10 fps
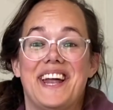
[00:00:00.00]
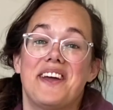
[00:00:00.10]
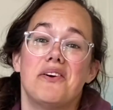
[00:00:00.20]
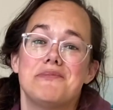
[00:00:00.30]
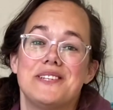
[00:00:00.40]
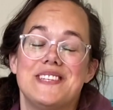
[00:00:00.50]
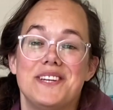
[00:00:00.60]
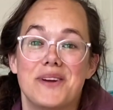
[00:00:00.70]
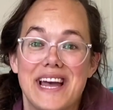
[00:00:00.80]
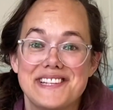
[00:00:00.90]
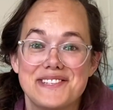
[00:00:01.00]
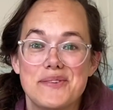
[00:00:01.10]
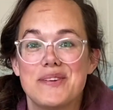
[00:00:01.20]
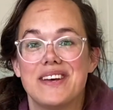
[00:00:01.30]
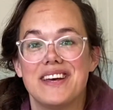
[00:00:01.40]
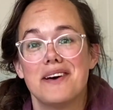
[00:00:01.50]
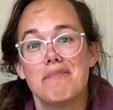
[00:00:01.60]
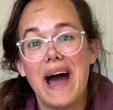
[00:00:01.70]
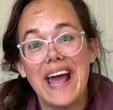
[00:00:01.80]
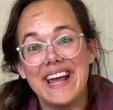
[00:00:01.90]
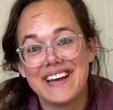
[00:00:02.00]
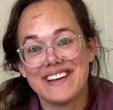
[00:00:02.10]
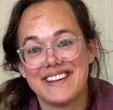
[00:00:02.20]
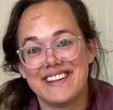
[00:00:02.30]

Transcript: and I hope to see you again soon. Bye!